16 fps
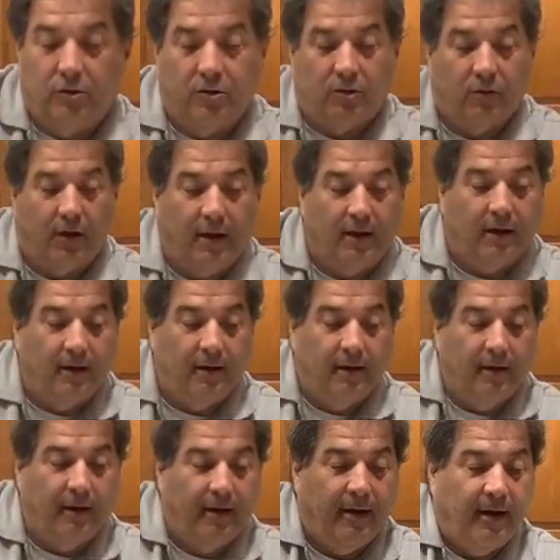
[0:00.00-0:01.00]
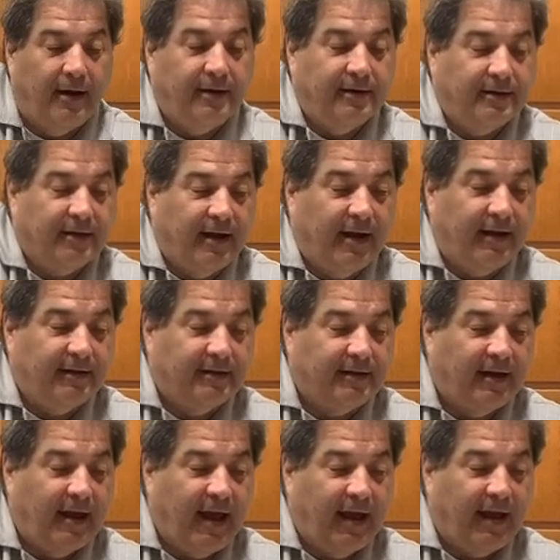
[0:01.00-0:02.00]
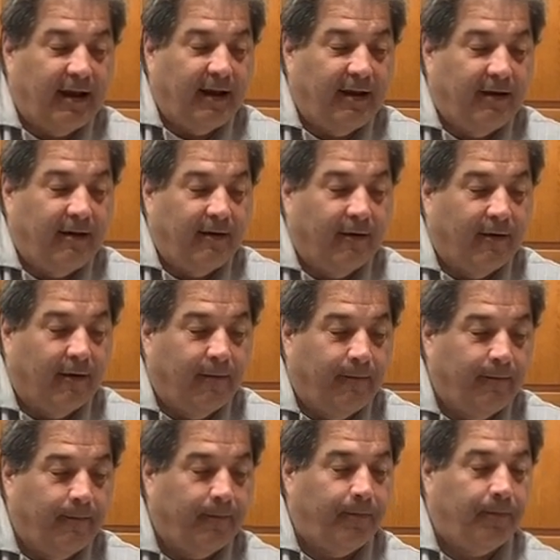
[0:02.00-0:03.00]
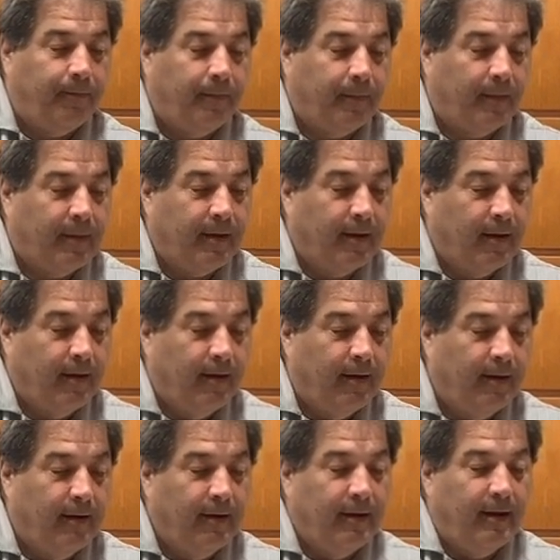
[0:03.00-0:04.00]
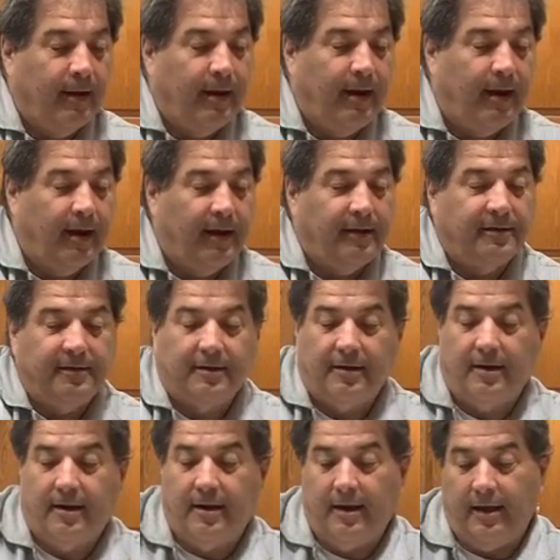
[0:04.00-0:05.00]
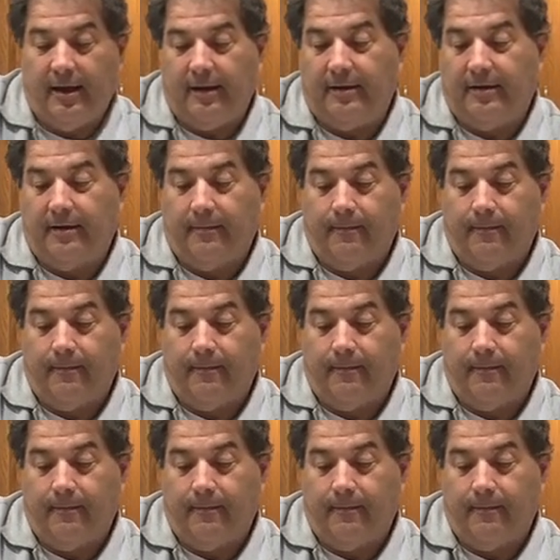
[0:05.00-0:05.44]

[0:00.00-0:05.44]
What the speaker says: So I just kind of stack it in here nice and neat.